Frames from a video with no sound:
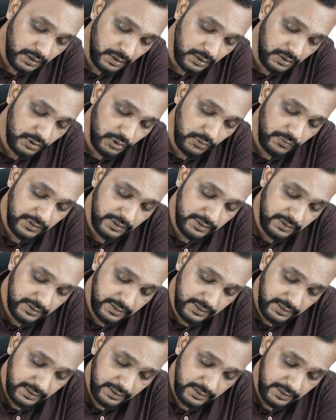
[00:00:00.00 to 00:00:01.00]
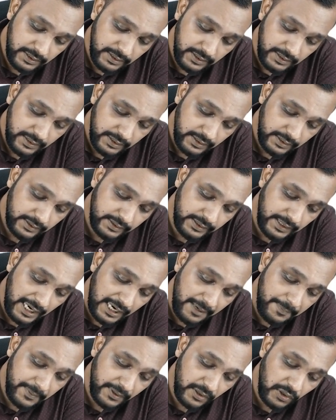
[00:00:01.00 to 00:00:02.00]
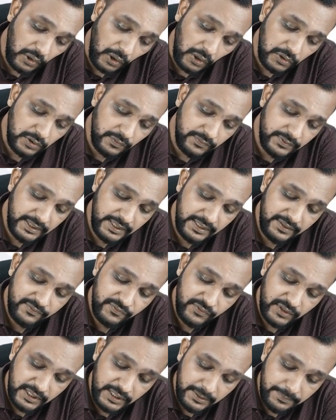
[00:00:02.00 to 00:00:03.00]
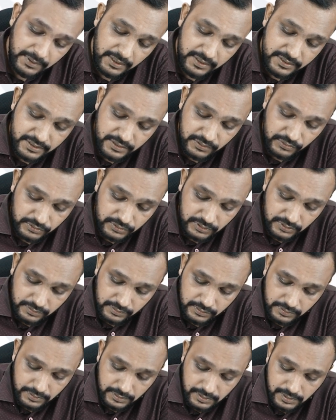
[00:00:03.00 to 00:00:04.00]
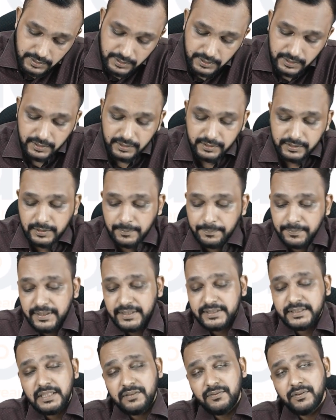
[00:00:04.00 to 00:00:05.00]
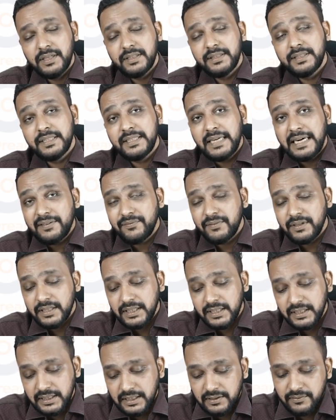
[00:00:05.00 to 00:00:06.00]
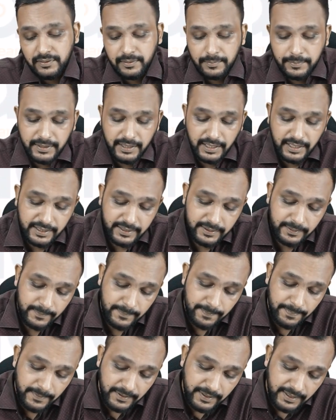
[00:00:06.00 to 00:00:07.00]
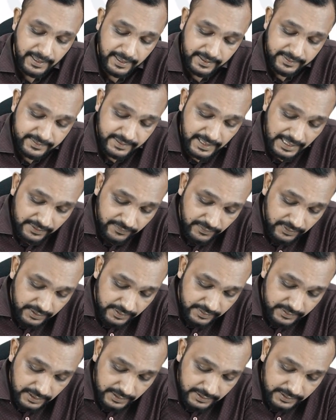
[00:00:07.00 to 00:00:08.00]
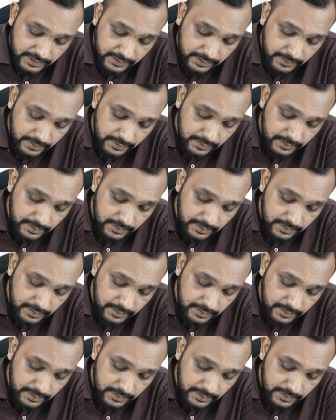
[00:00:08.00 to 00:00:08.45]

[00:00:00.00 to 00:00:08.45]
you will see that because of the infundibular stenosis, the pressure in the right ventricle will be high, and that will result in